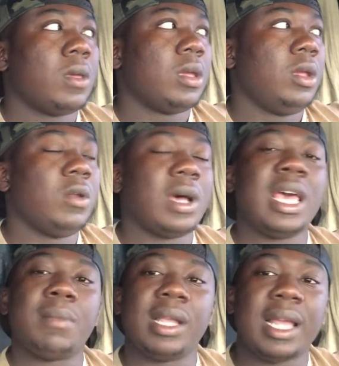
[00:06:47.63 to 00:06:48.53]
you know, I
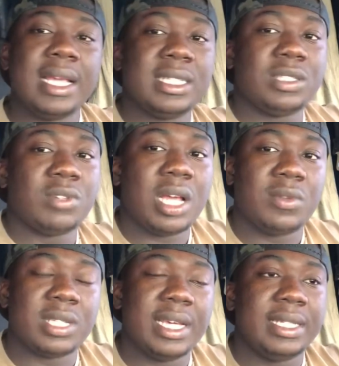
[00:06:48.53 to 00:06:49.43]
had my license when I was
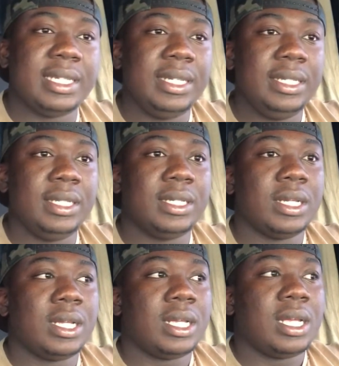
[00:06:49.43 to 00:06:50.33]
18.
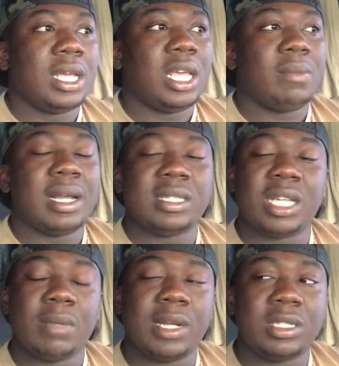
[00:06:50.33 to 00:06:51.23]
And by the
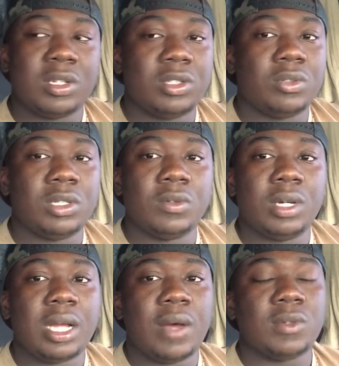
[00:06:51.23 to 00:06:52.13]
time I turned
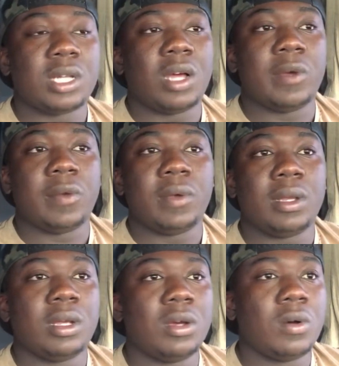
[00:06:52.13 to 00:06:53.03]
21, I was already ready
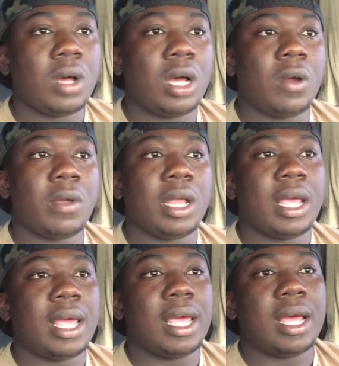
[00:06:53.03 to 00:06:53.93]
to go. I already
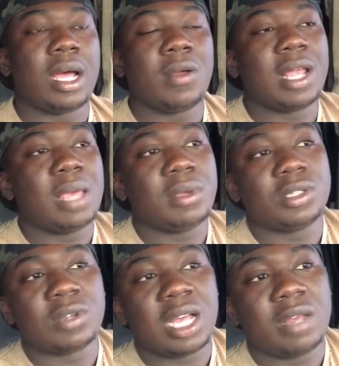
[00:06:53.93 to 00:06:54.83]
had been
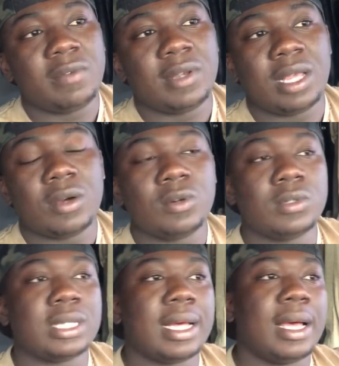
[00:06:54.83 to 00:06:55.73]
driving that whole
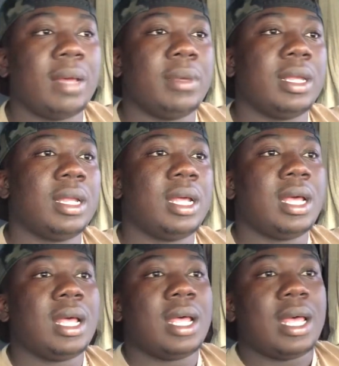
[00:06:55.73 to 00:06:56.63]
time, and
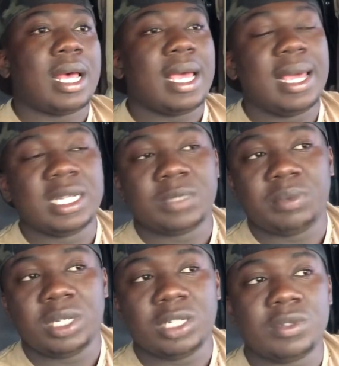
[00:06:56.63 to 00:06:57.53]
I had
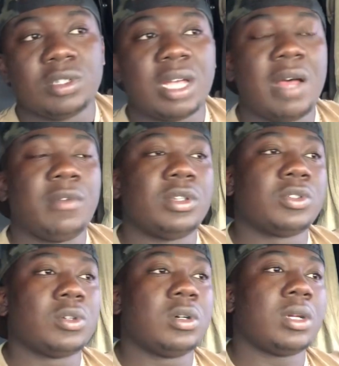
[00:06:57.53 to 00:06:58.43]
experience with driving a
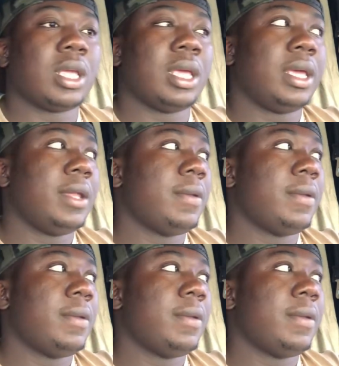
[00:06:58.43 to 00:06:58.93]
truck, and